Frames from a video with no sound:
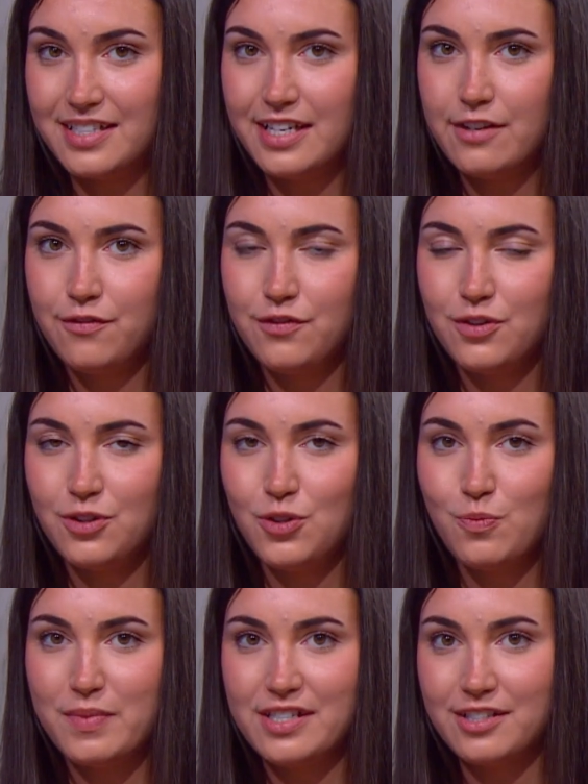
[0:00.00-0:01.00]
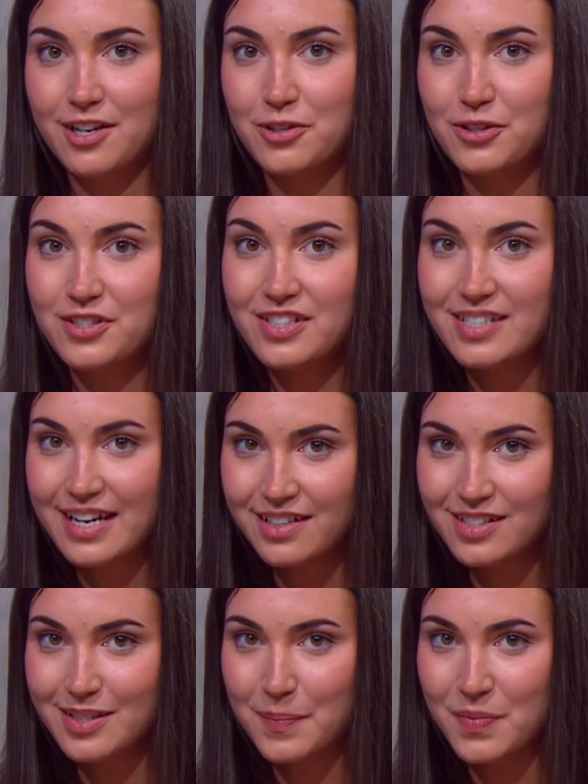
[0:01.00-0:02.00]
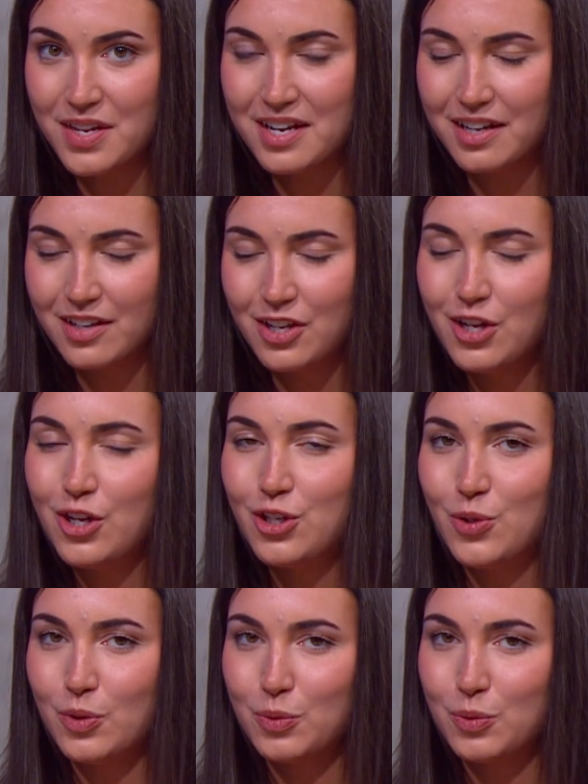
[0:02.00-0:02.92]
if you misunderstand something, you will